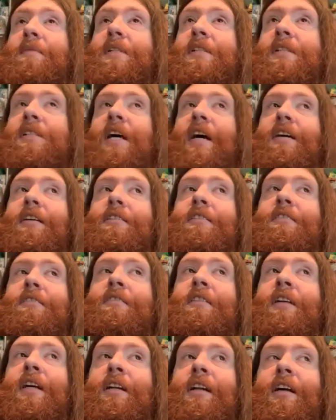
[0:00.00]
excited.
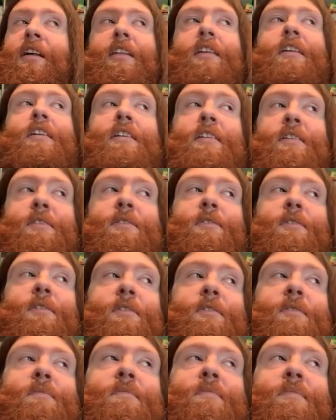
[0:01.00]
And I think it's going
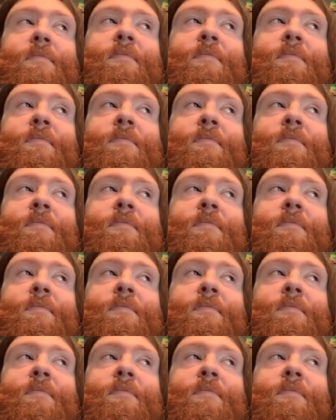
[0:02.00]
to,